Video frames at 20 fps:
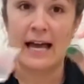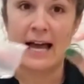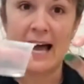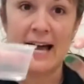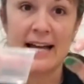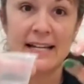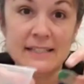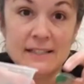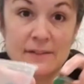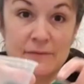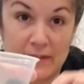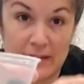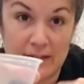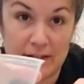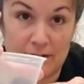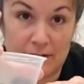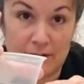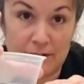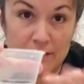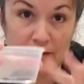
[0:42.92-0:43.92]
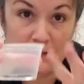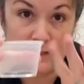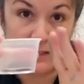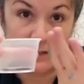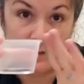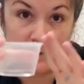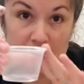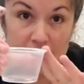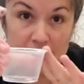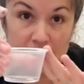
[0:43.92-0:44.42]
Activator,
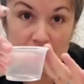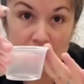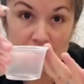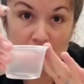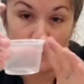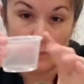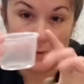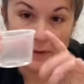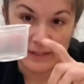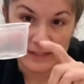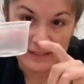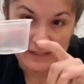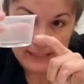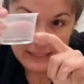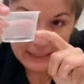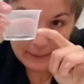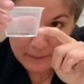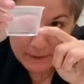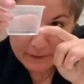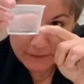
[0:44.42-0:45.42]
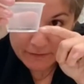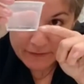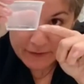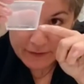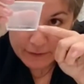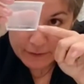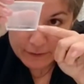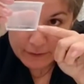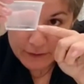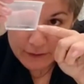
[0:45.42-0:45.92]
now this is the one that's going to be
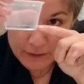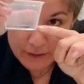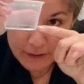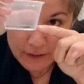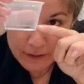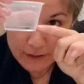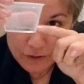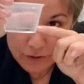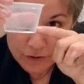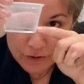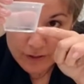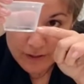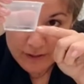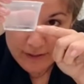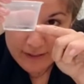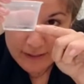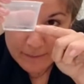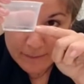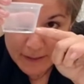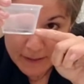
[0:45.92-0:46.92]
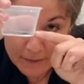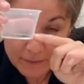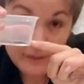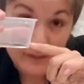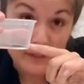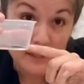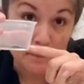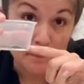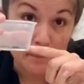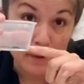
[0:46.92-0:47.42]
filled just about
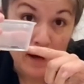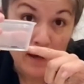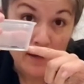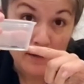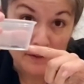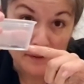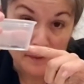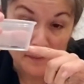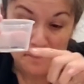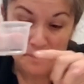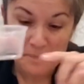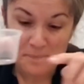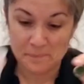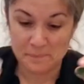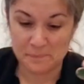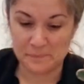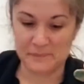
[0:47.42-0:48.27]
to the bottom,